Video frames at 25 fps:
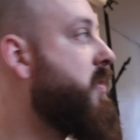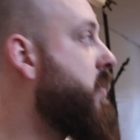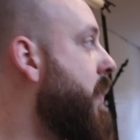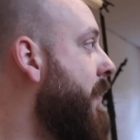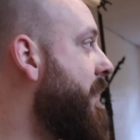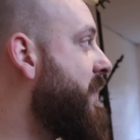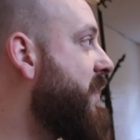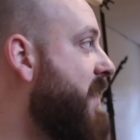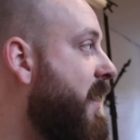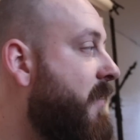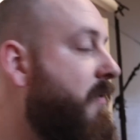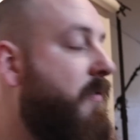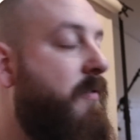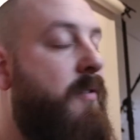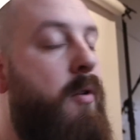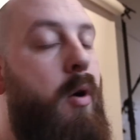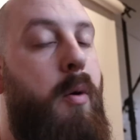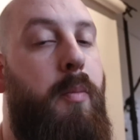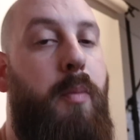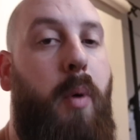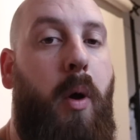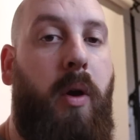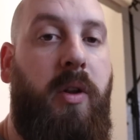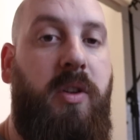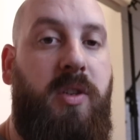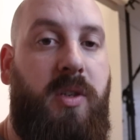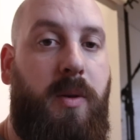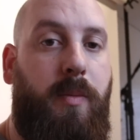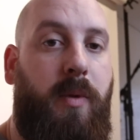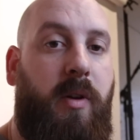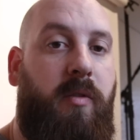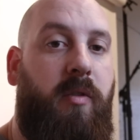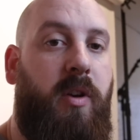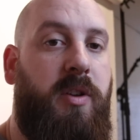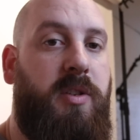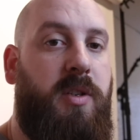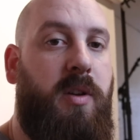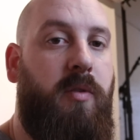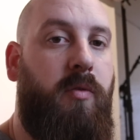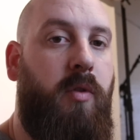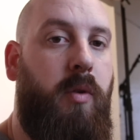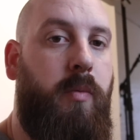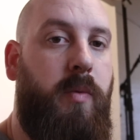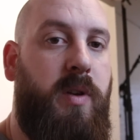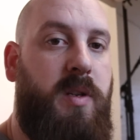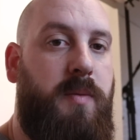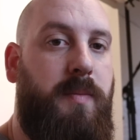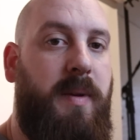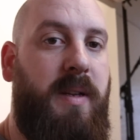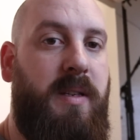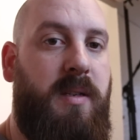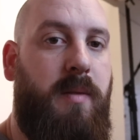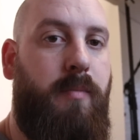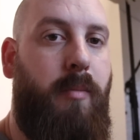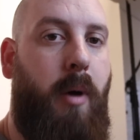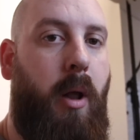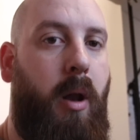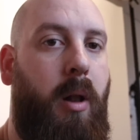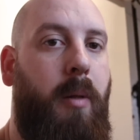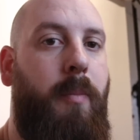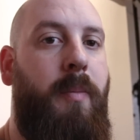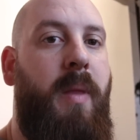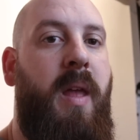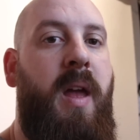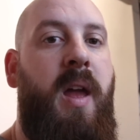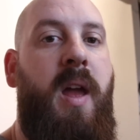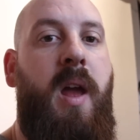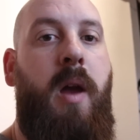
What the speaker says: So I've set 4 points up across the room, which means the model,